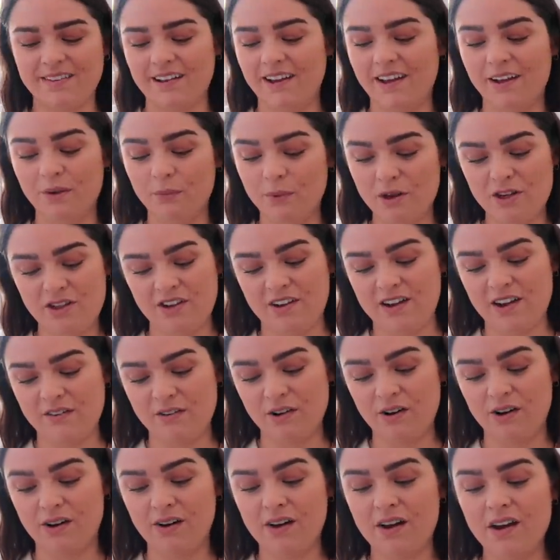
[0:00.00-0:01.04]
They're like, wish you never
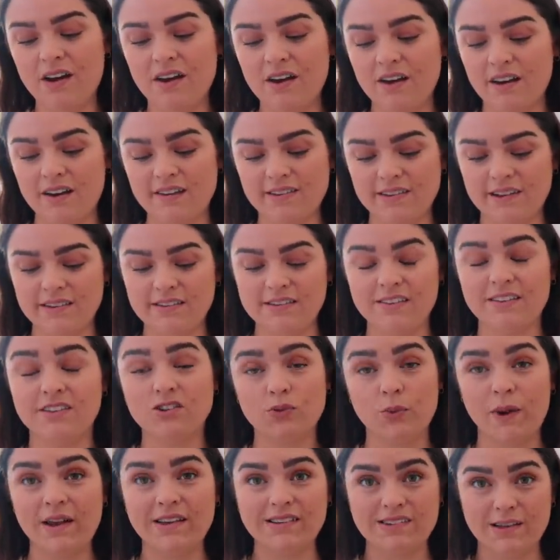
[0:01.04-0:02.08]
got us into the
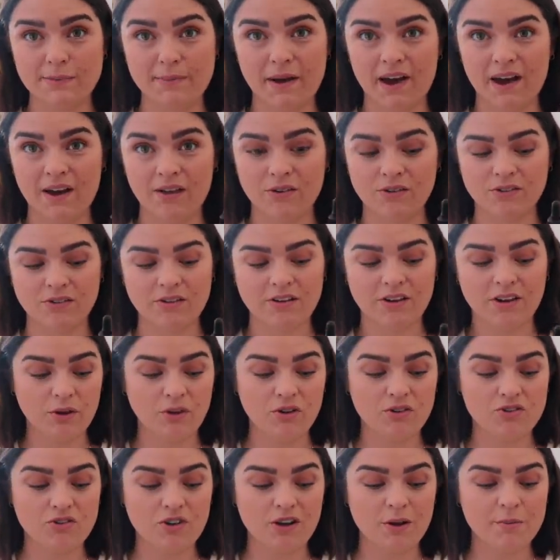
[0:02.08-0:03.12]
twenty pound
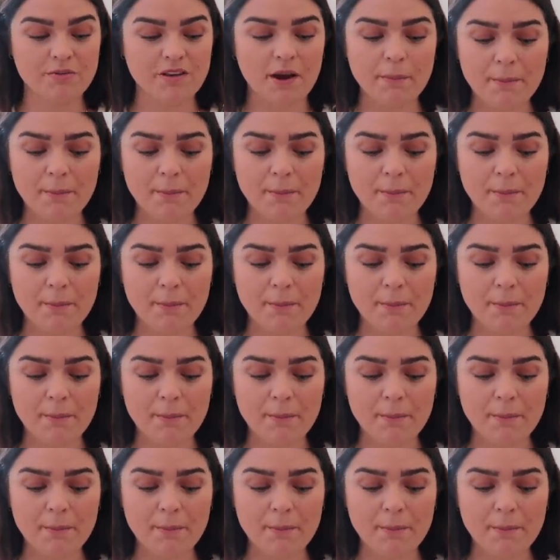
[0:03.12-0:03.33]
poo drops.